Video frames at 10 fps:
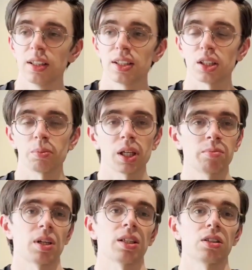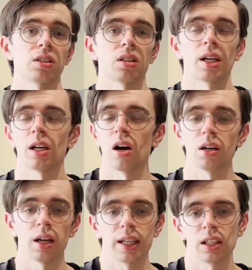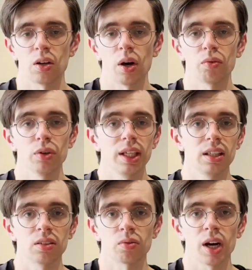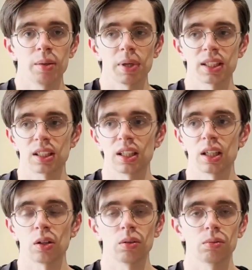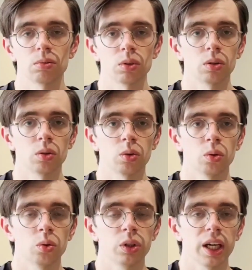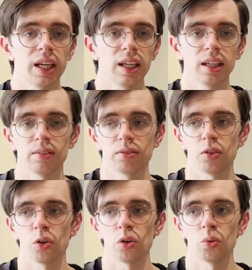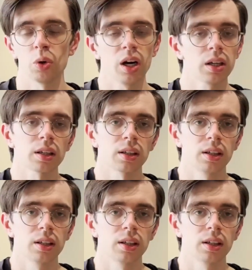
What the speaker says: Sometimes I can't, I read and write basically all day for work,